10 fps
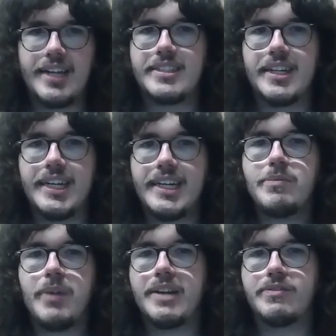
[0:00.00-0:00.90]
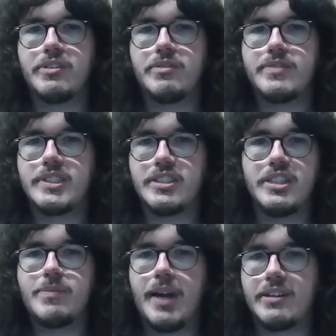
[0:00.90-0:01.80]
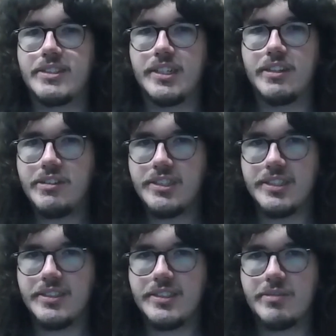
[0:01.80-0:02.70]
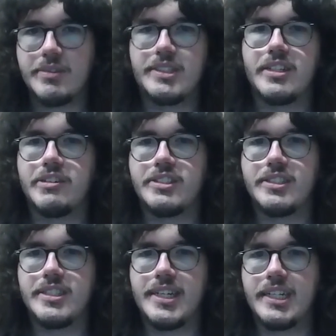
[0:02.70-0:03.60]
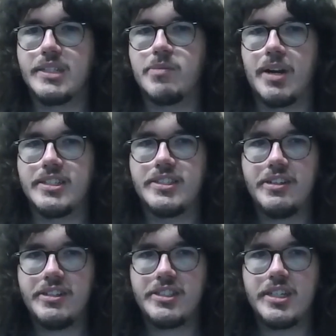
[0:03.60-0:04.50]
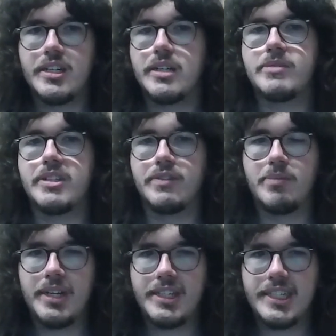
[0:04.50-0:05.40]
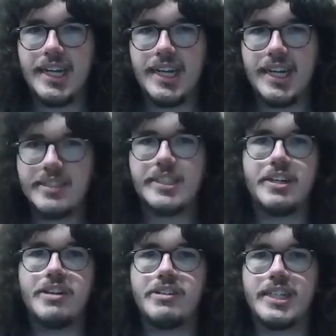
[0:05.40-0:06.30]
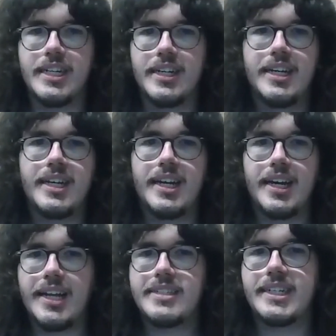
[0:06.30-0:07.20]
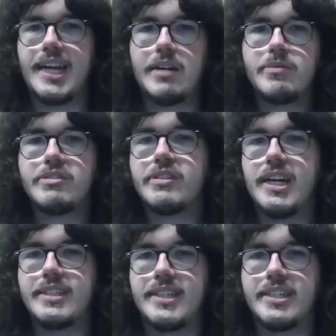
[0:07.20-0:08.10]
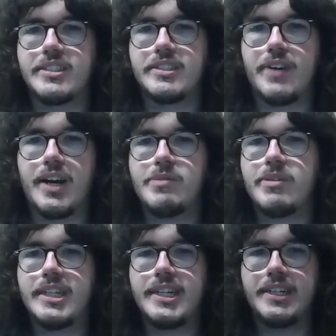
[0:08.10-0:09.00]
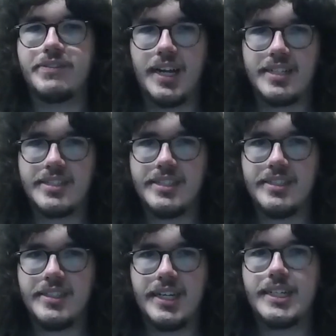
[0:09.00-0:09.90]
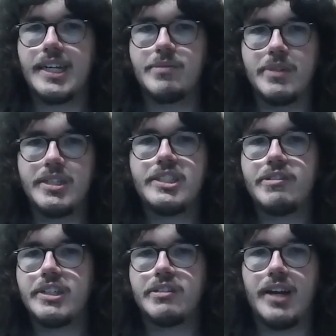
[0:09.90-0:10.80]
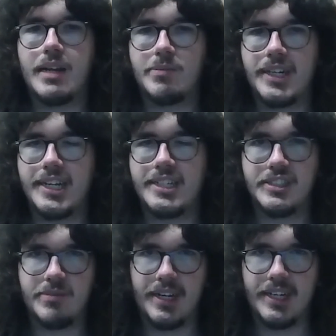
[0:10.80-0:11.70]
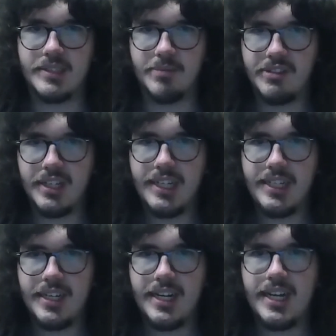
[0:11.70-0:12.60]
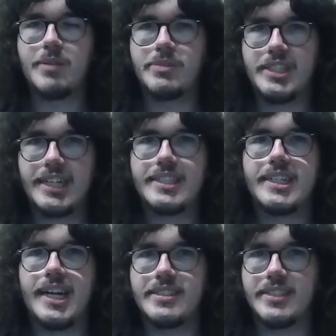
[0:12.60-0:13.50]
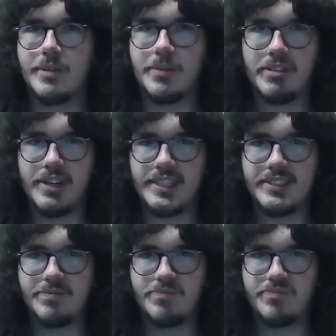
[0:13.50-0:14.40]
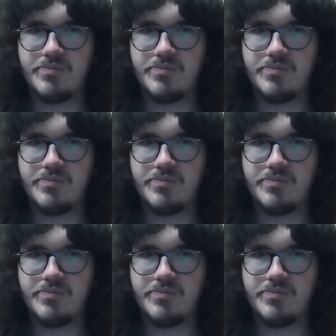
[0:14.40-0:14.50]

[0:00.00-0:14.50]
As the leading platform for search-powered solutions, with solutions in enterprise search, observability, and security, Elastic helps organizations find what they need faster, keep mission-critical applications running smoothly, and protect against cyber threats.